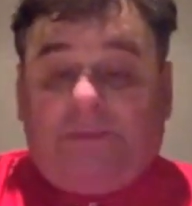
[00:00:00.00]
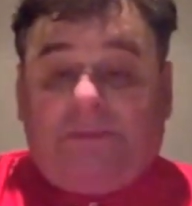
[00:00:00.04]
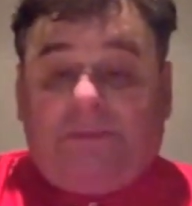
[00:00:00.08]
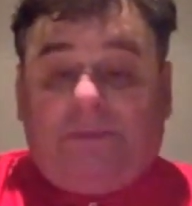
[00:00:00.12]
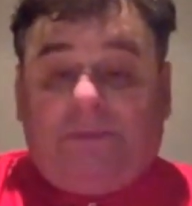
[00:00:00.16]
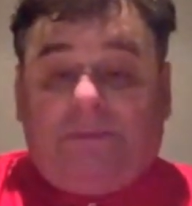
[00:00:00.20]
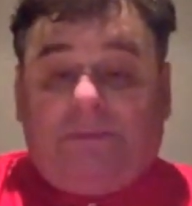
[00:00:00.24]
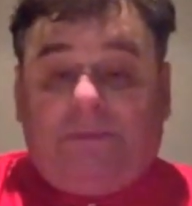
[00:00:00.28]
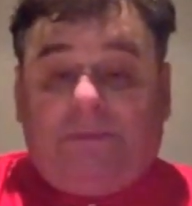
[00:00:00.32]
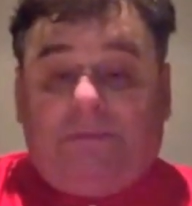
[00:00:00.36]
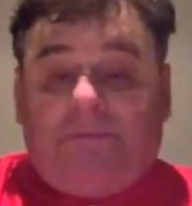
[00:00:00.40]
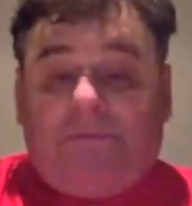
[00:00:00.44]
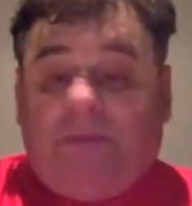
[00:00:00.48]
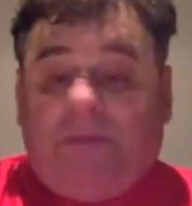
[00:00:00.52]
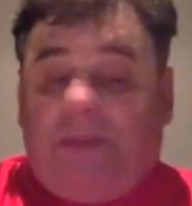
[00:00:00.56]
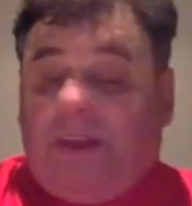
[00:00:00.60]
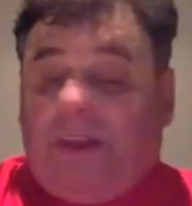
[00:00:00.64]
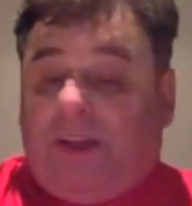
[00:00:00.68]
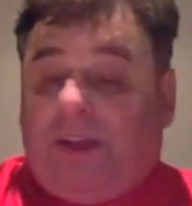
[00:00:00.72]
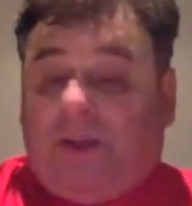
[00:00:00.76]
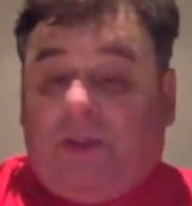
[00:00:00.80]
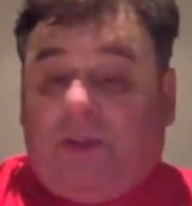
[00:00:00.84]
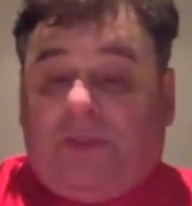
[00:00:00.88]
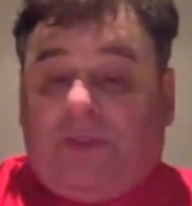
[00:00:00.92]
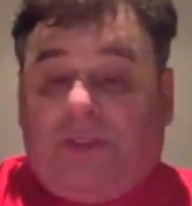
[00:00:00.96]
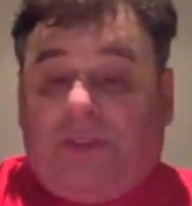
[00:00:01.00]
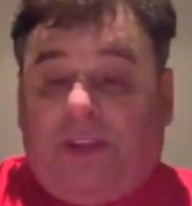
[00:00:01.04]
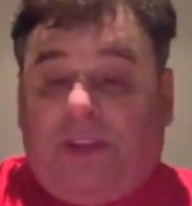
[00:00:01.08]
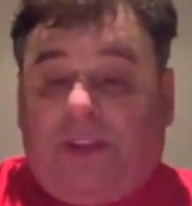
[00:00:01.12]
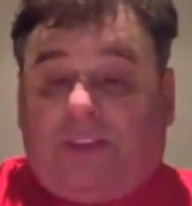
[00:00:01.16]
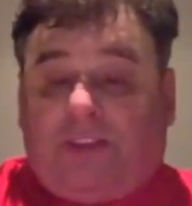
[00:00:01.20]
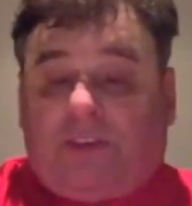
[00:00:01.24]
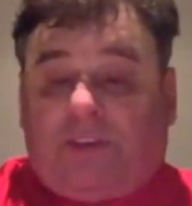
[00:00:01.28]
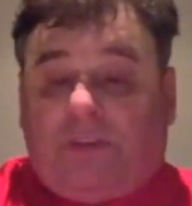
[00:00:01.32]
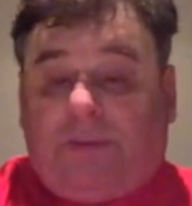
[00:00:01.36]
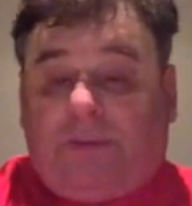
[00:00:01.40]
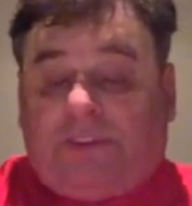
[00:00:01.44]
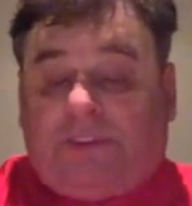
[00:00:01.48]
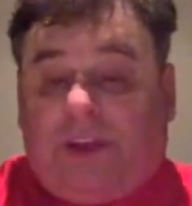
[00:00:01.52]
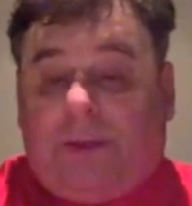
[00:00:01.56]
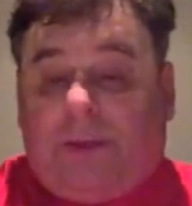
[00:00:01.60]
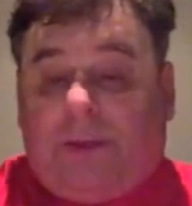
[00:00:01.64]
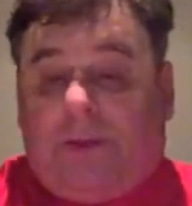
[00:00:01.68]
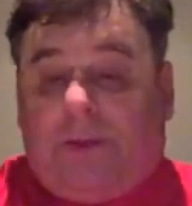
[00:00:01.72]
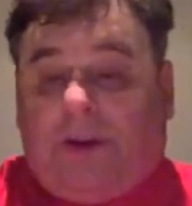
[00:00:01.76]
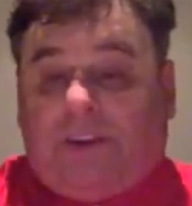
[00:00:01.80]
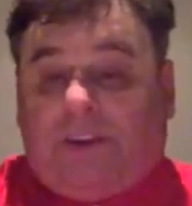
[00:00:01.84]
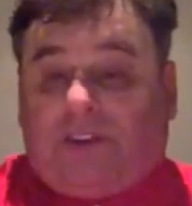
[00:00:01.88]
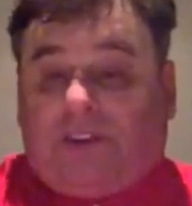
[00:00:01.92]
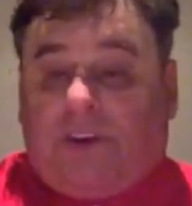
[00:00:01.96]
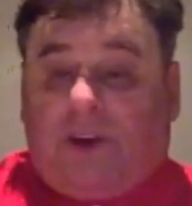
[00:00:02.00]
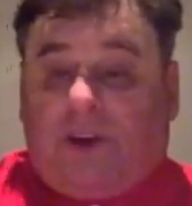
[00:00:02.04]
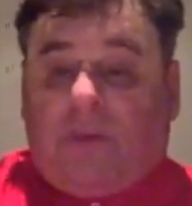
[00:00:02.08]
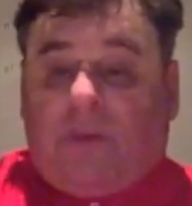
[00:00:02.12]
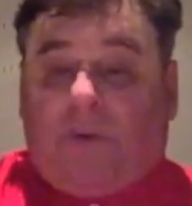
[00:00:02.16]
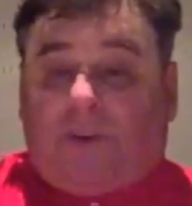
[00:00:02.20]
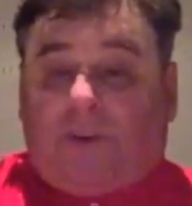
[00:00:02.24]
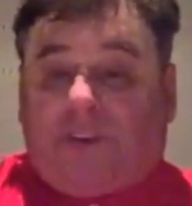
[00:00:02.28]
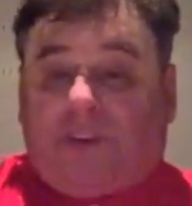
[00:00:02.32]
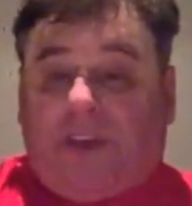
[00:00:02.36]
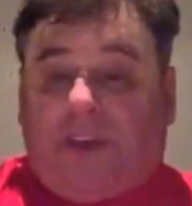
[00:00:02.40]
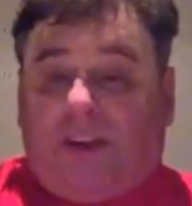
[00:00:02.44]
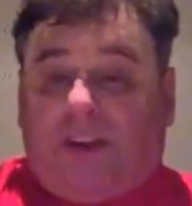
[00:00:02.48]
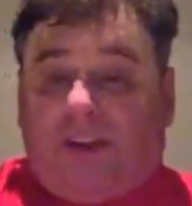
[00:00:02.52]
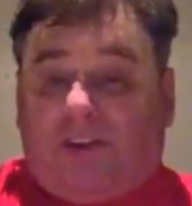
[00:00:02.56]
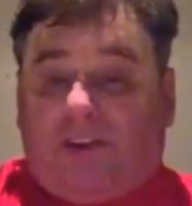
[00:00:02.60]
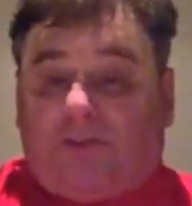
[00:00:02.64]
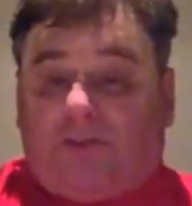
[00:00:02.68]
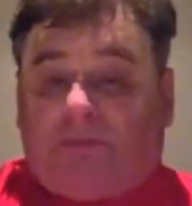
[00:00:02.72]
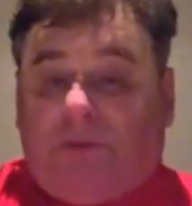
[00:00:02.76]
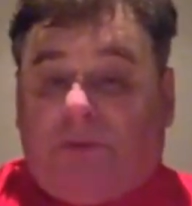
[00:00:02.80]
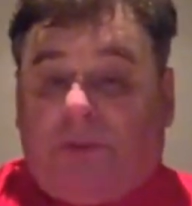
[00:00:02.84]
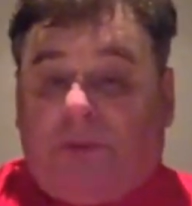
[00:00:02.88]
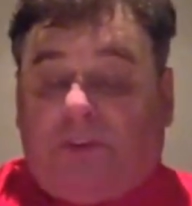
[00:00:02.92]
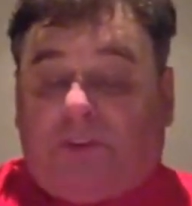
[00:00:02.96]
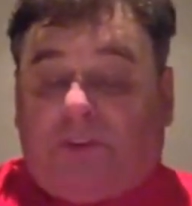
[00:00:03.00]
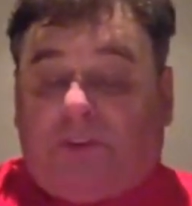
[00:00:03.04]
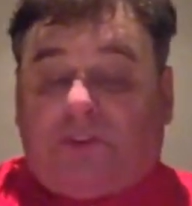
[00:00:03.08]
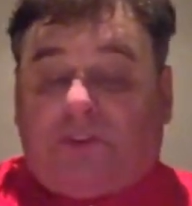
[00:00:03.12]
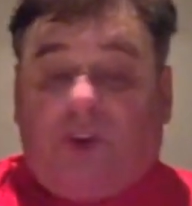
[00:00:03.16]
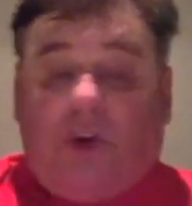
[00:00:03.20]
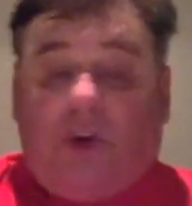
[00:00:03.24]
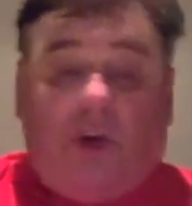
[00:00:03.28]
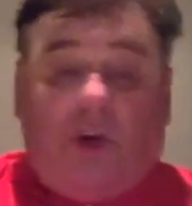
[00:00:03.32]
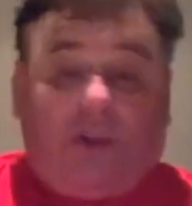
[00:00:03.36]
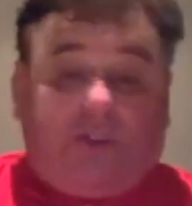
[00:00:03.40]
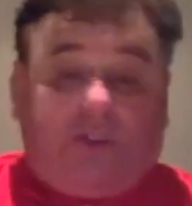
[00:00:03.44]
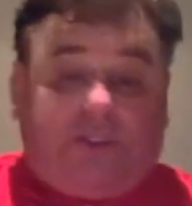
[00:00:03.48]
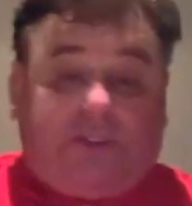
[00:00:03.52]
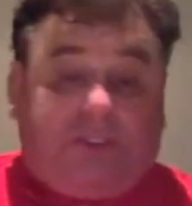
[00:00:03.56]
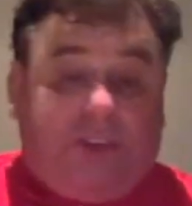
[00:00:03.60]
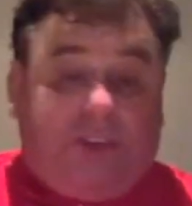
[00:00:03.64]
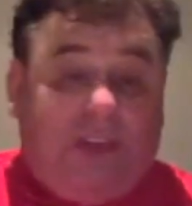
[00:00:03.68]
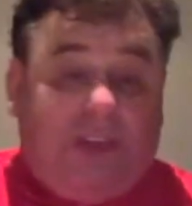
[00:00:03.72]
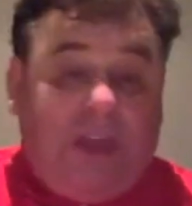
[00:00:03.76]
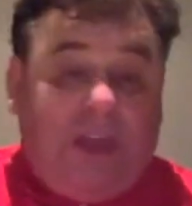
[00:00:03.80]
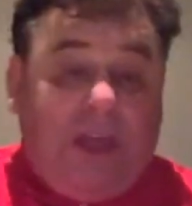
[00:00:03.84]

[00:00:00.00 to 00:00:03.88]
Many good things can be said about John Wesley and his brother Charles,